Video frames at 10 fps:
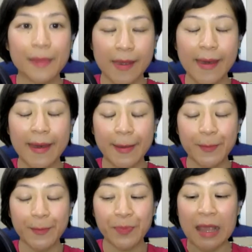
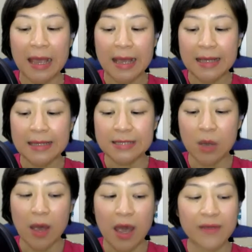Yeah.
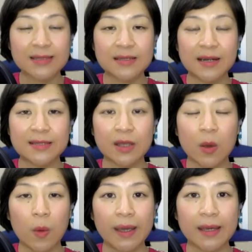So I have a Starseed
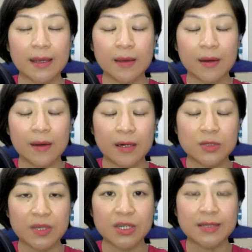Awakening course,
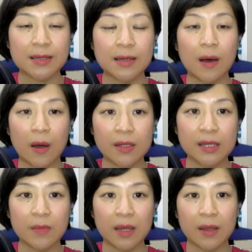which is an
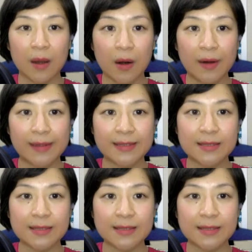on-demand course.